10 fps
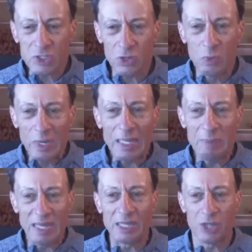really
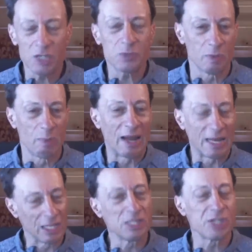being in touch with your
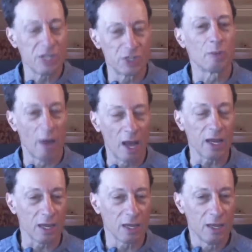body and listening to your
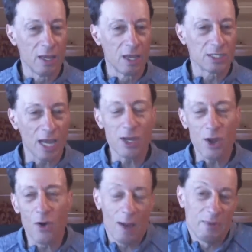body. Because I
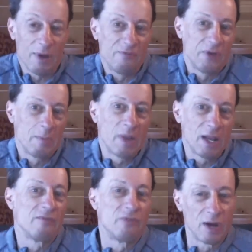know I'm
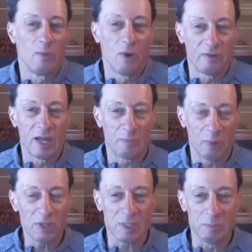fundamentally a very motivated
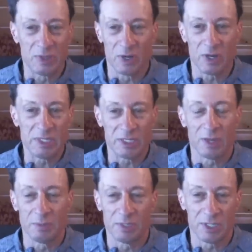person, but there are going to
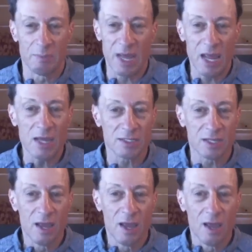be some days
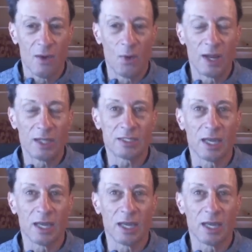when it's